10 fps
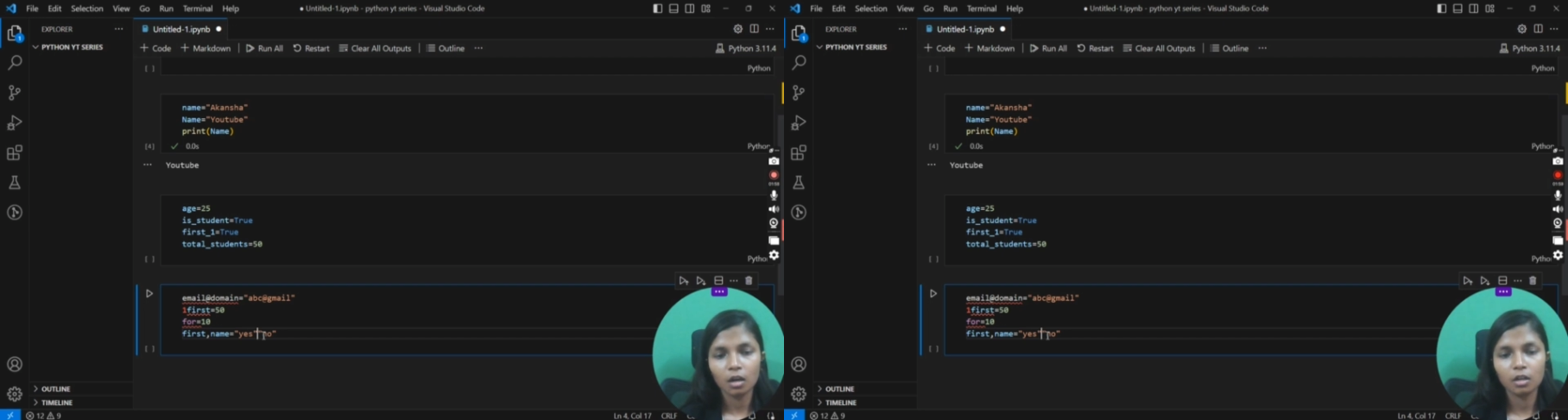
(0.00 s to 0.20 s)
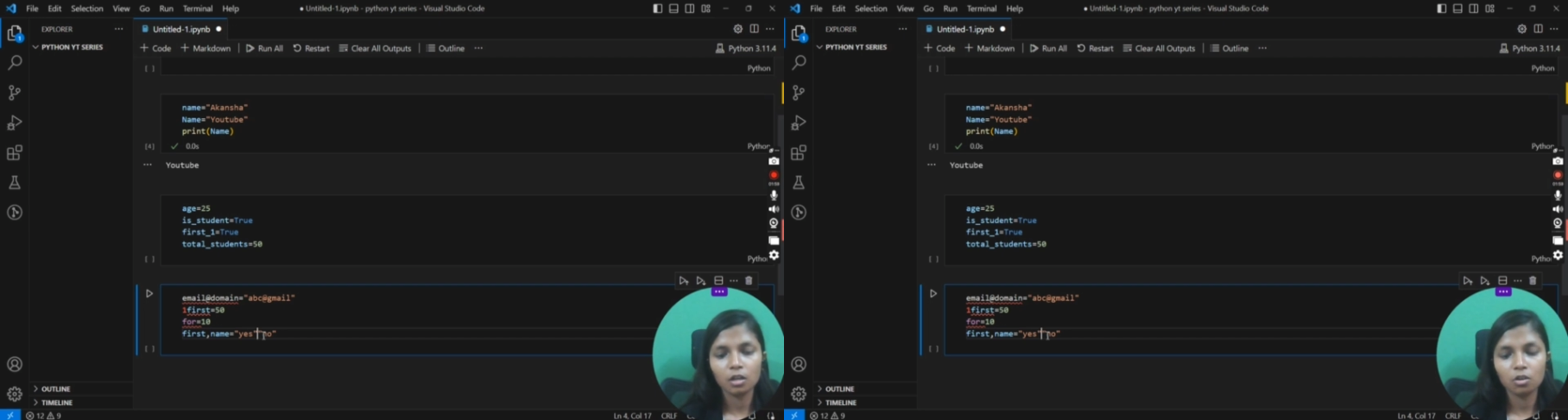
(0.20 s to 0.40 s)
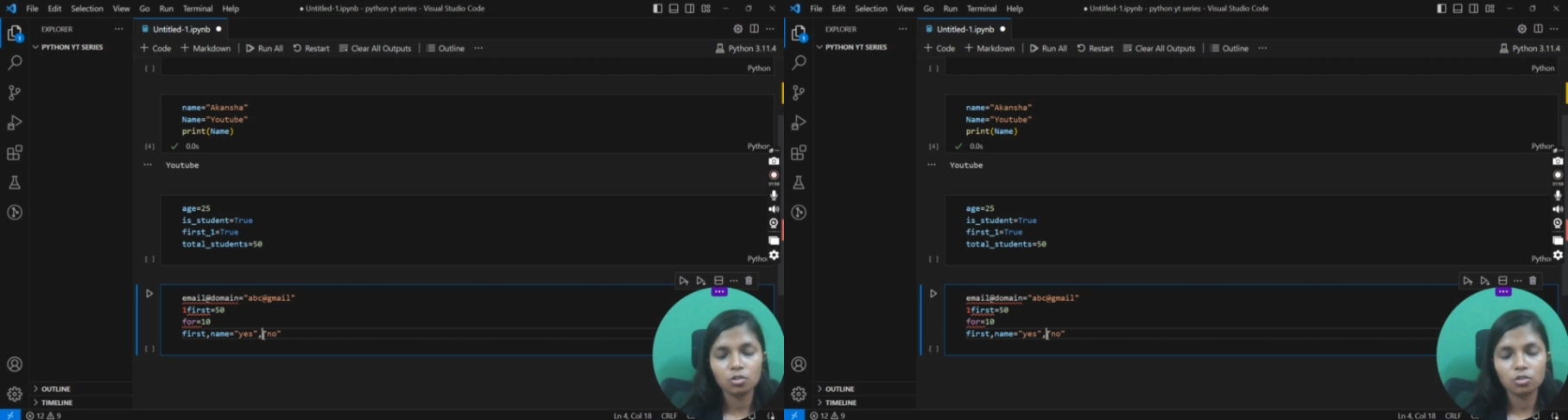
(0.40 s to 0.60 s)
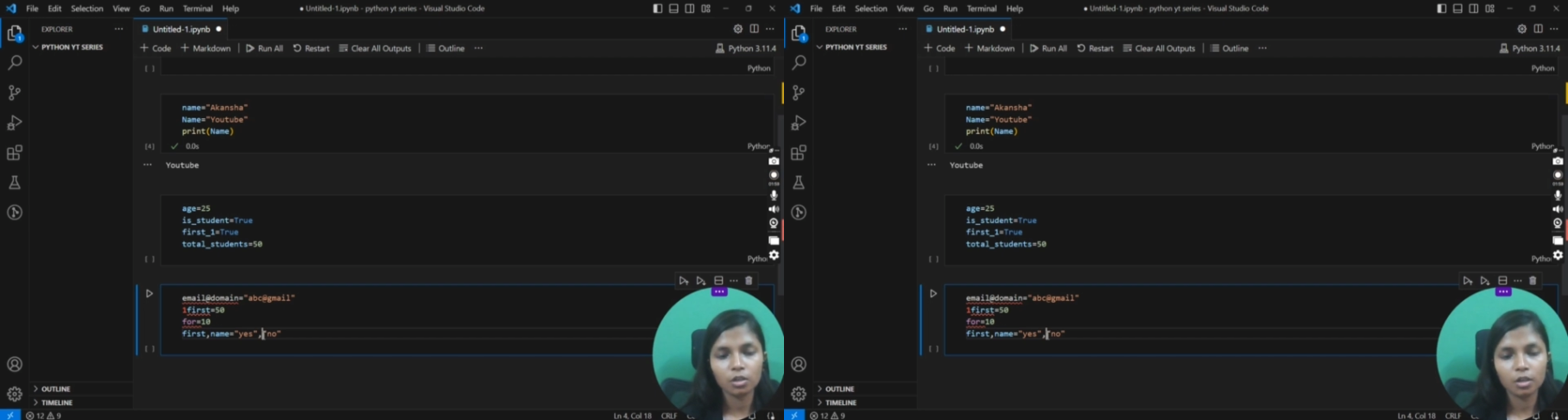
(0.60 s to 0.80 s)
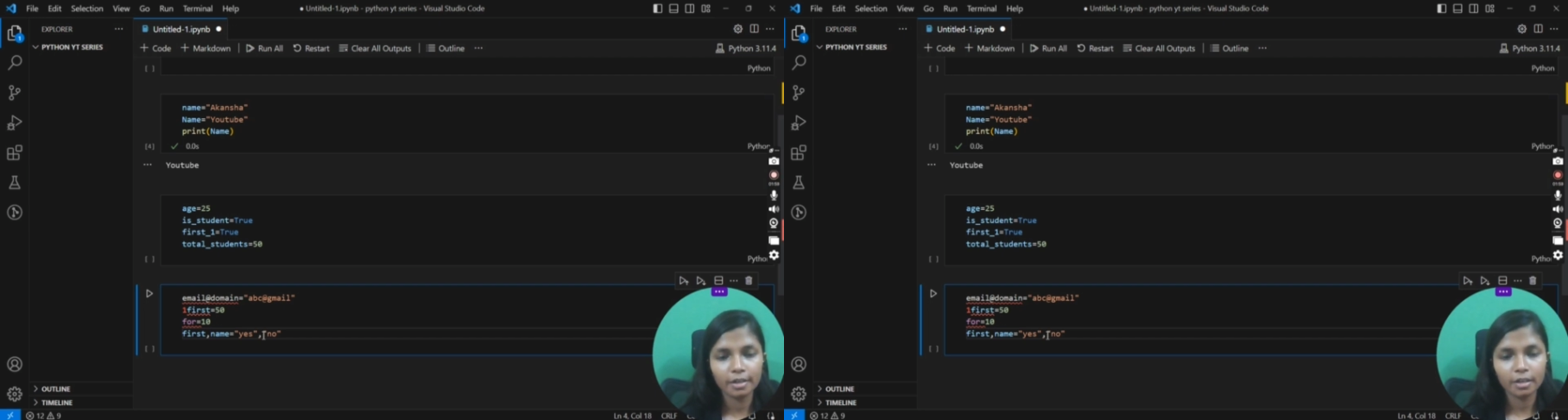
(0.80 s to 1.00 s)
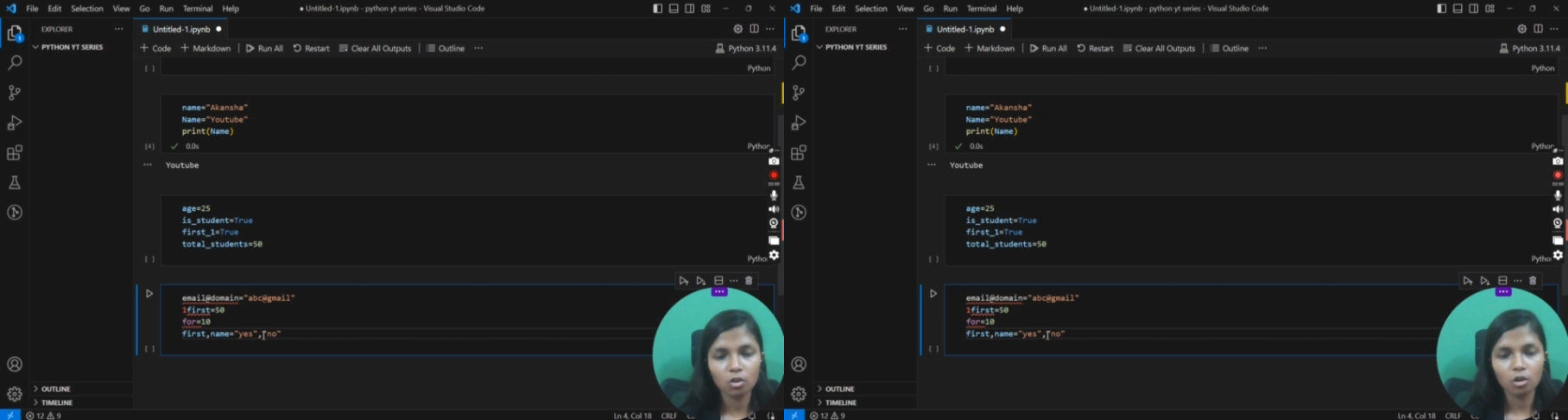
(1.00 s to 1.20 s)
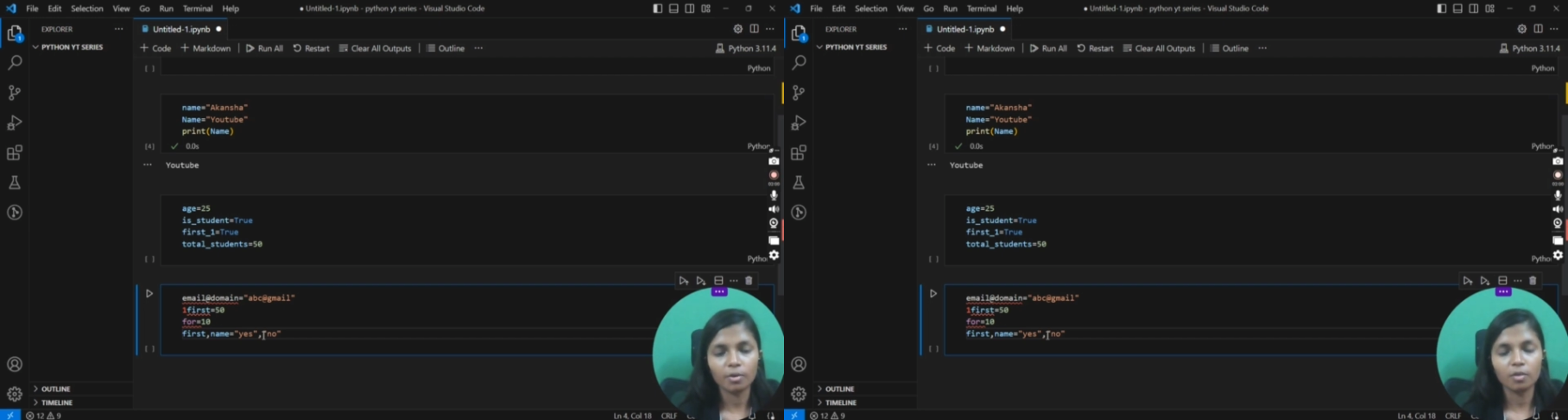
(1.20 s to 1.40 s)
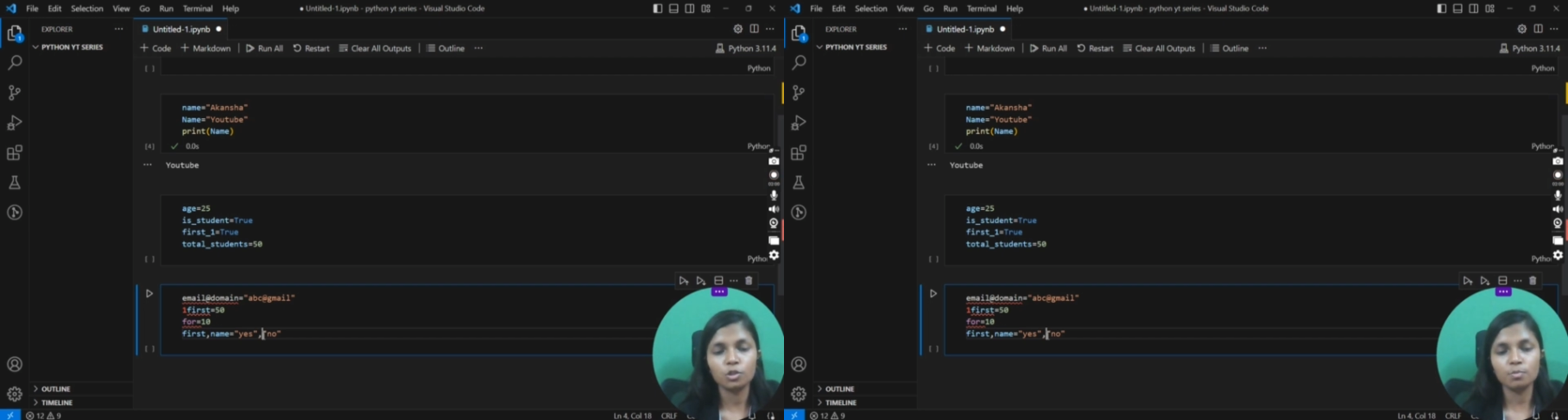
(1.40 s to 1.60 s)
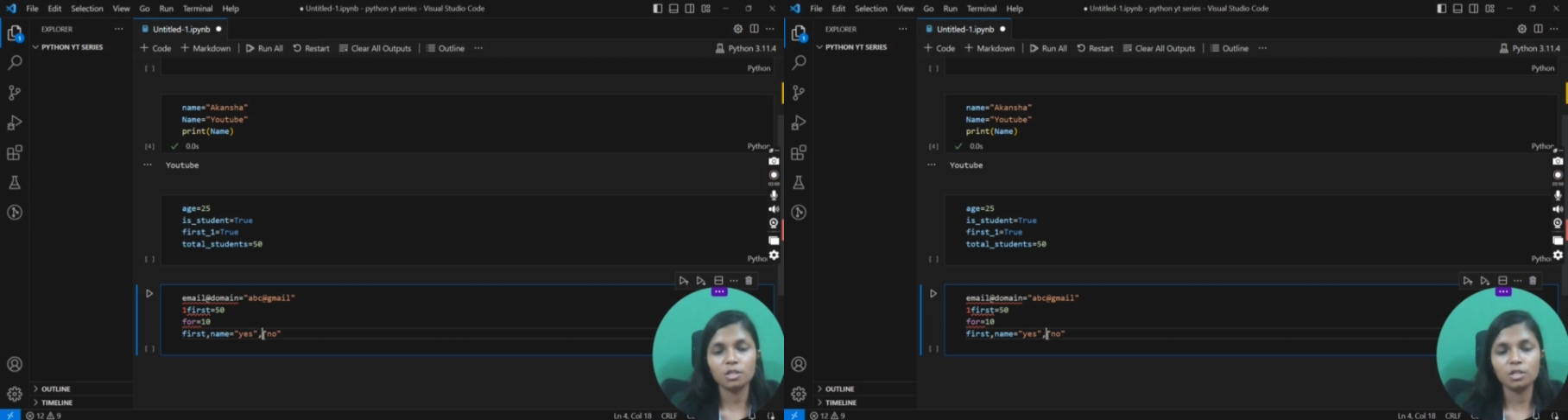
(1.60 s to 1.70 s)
and here also you are writing comma,